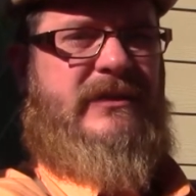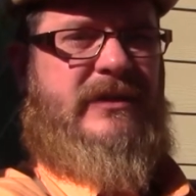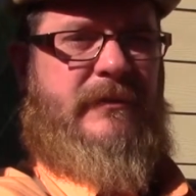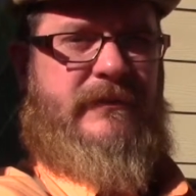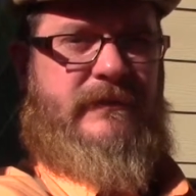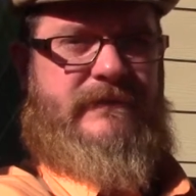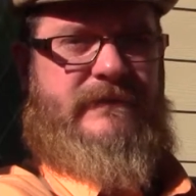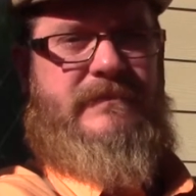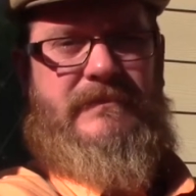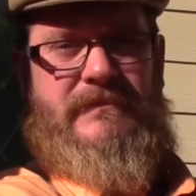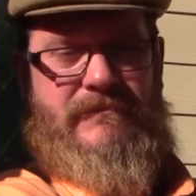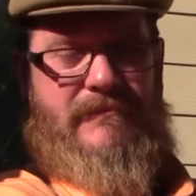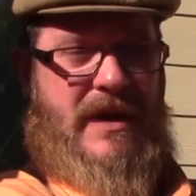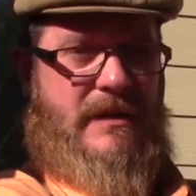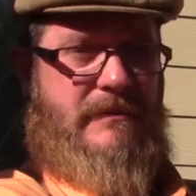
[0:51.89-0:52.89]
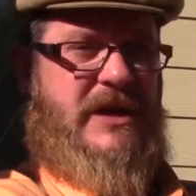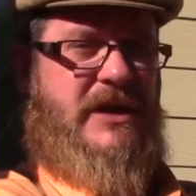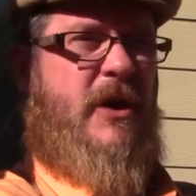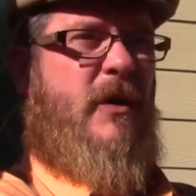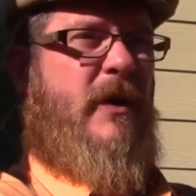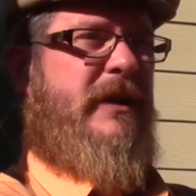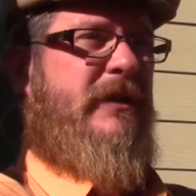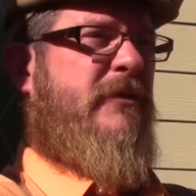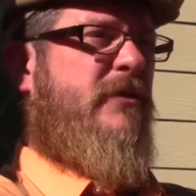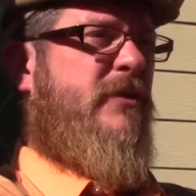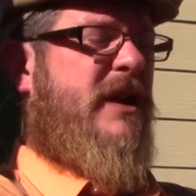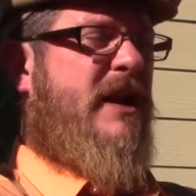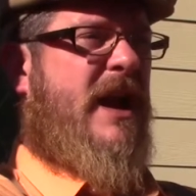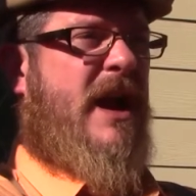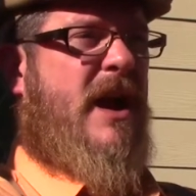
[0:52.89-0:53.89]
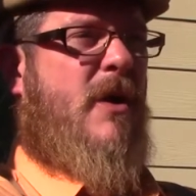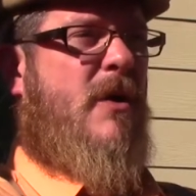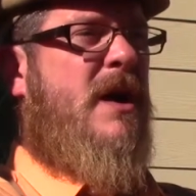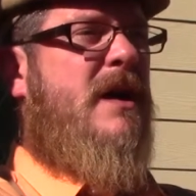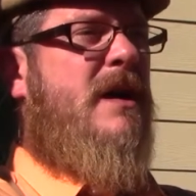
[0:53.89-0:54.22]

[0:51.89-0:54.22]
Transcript: Some may be going through it now.